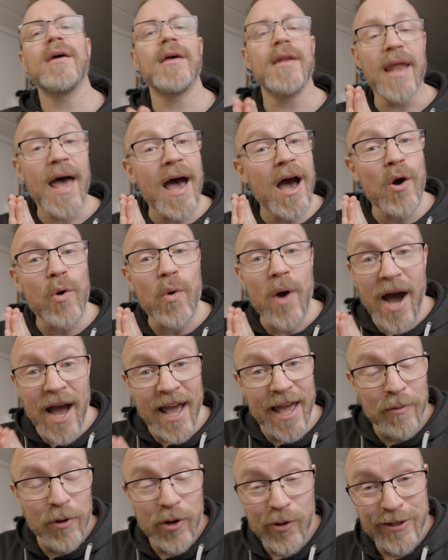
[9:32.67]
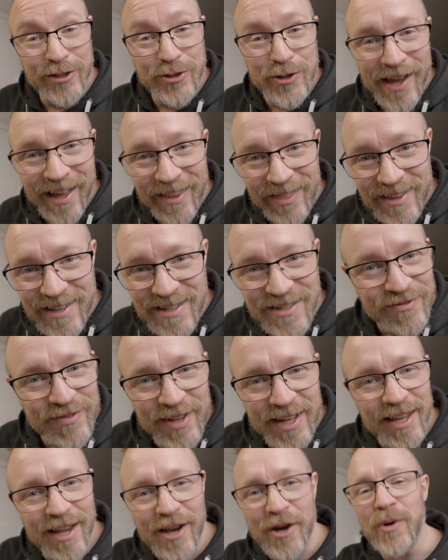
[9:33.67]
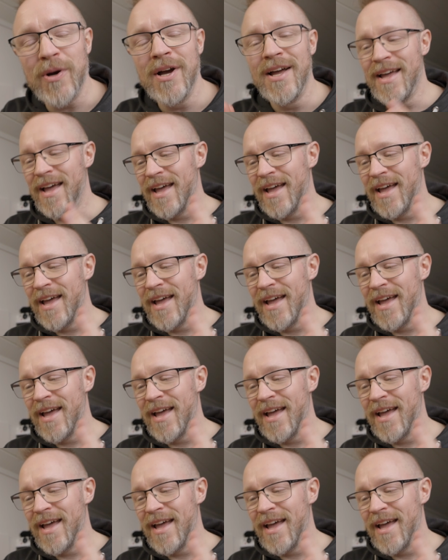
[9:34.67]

Now I am going to end this video.